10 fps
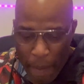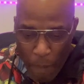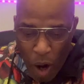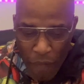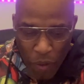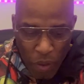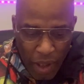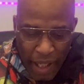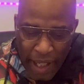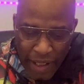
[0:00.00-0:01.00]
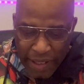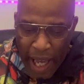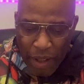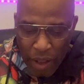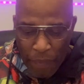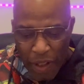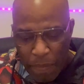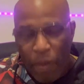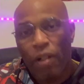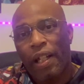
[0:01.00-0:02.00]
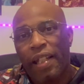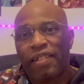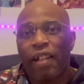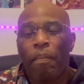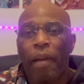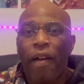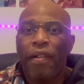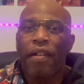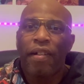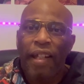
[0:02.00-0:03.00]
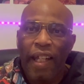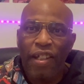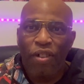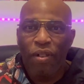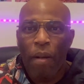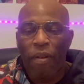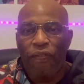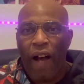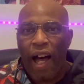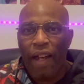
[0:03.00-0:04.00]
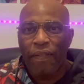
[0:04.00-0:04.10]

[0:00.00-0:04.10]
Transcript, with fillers: Marvel, and the title of this book is Submariner, issue number five.